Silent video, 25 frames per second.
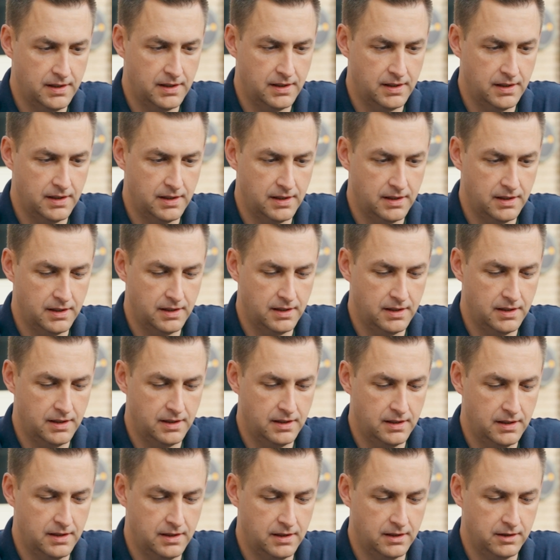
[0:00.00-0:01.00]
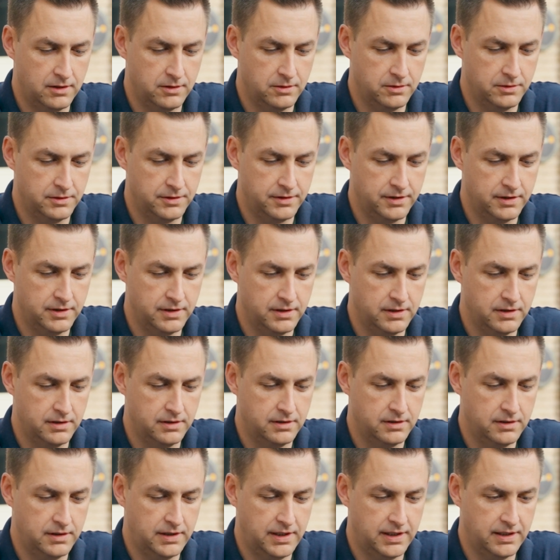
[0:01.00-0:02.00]
I'm going to
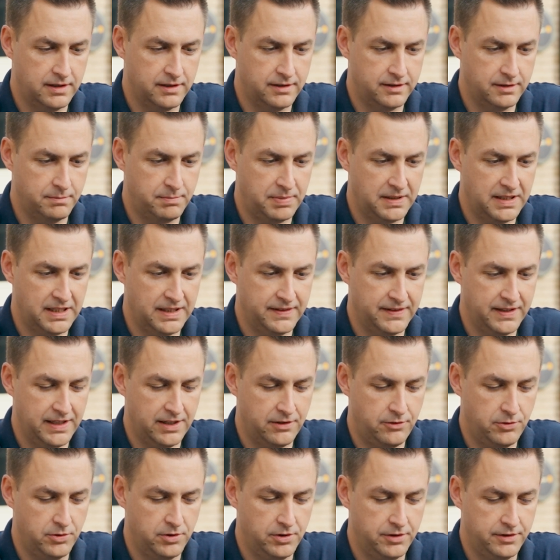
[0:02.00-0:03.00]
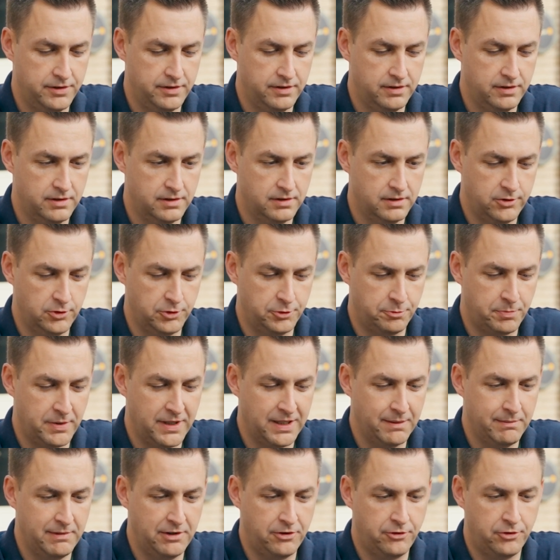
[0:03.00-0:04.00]
get it to plan that route. So it's
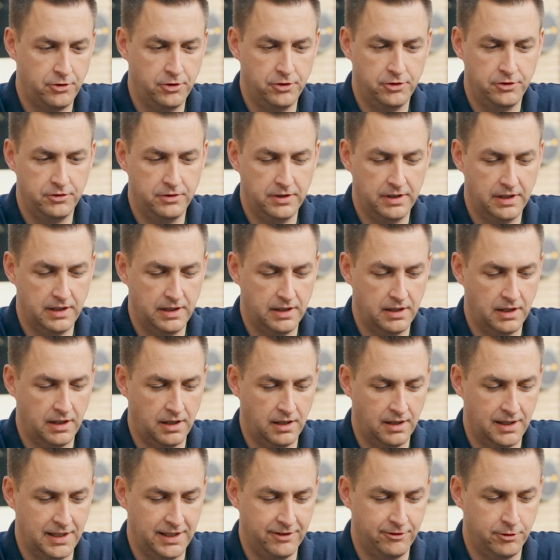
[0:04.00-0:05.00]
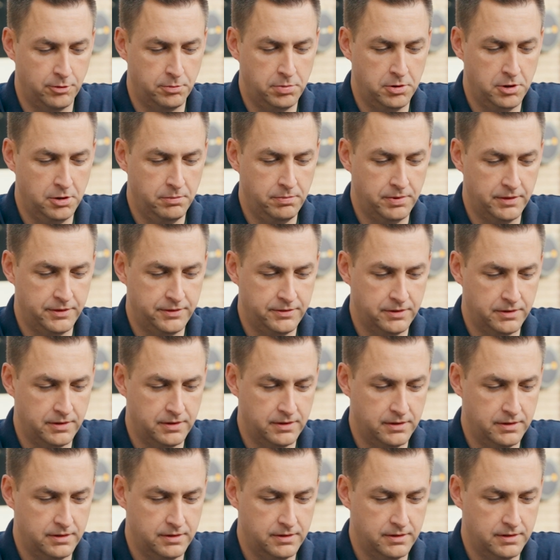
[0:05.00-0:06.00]
bringing me through Liverpool,
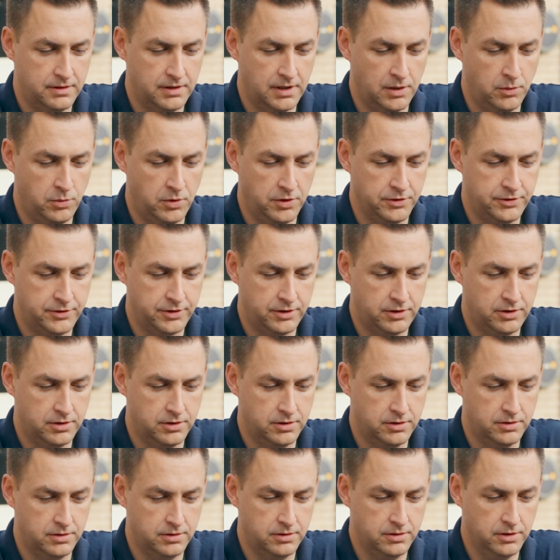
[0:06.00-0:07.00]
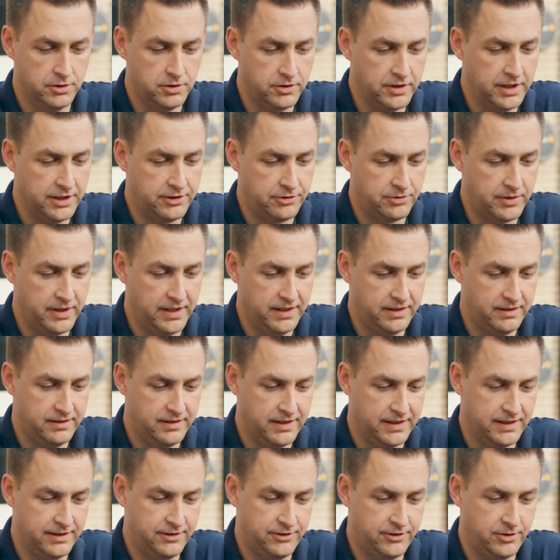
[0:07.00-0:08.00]
but I want to go, oh no, that's right.
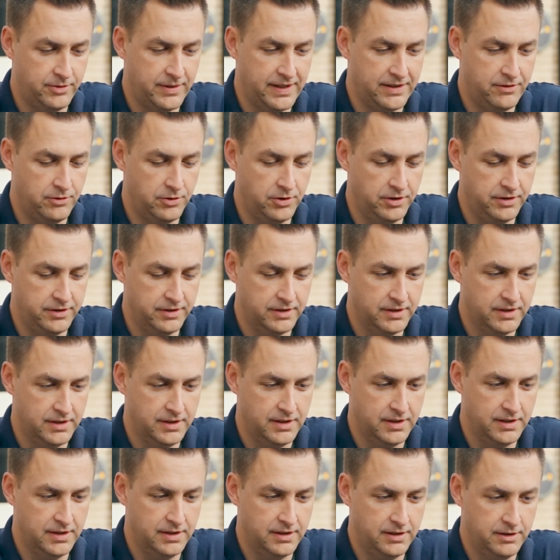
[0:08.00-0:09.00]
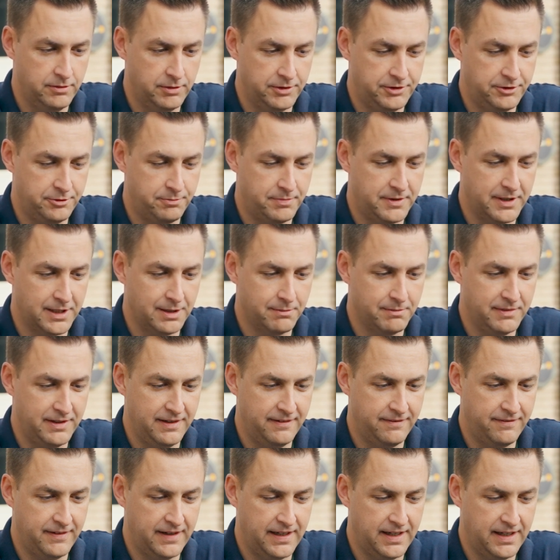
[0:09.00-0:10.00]
That is the right route, which is bringing
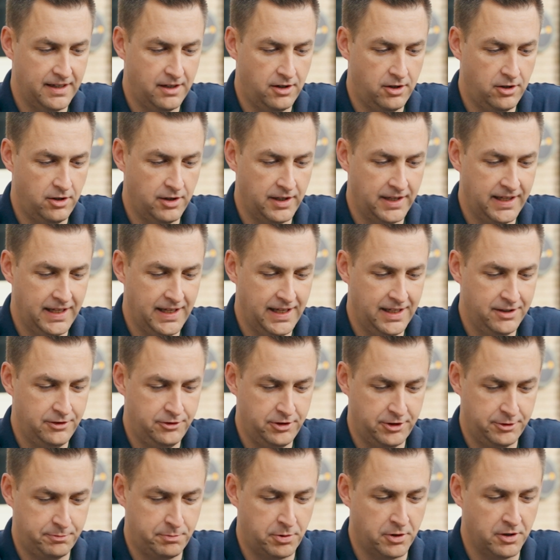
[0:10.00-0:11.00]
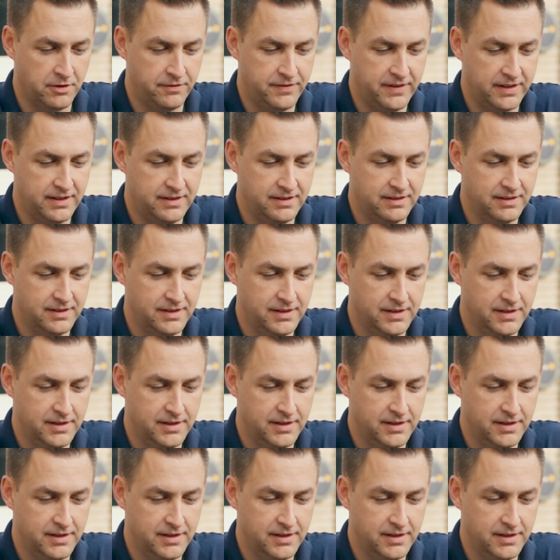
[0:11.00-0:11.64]
me via Holyhead. So that's perfect.